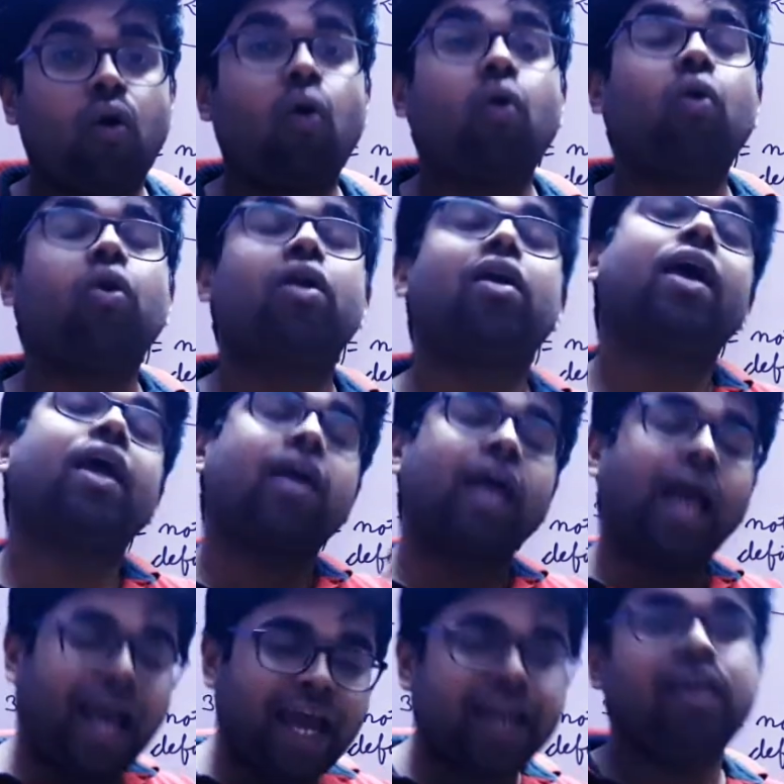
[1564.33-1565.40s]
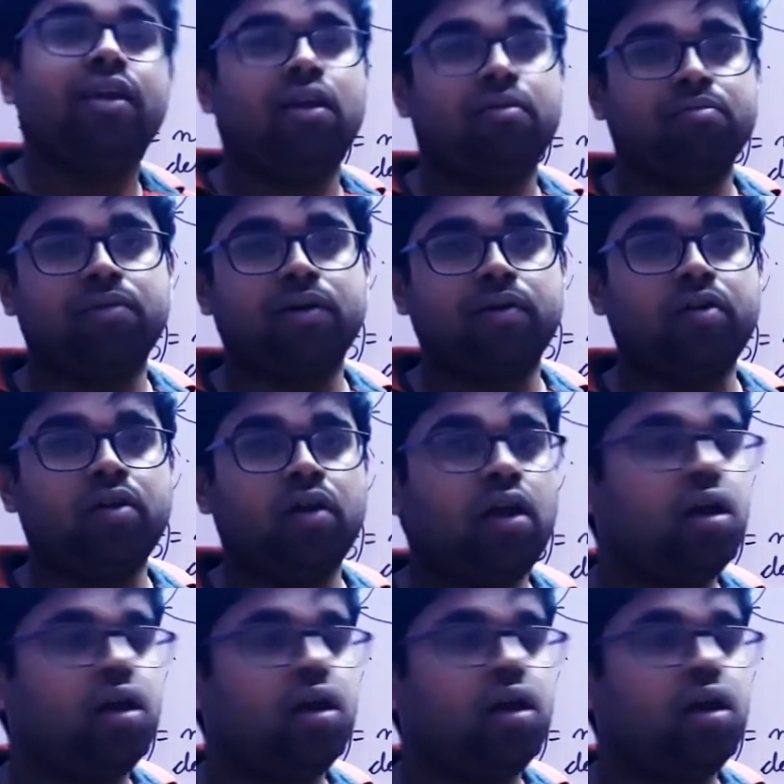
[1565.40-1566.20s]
or any number,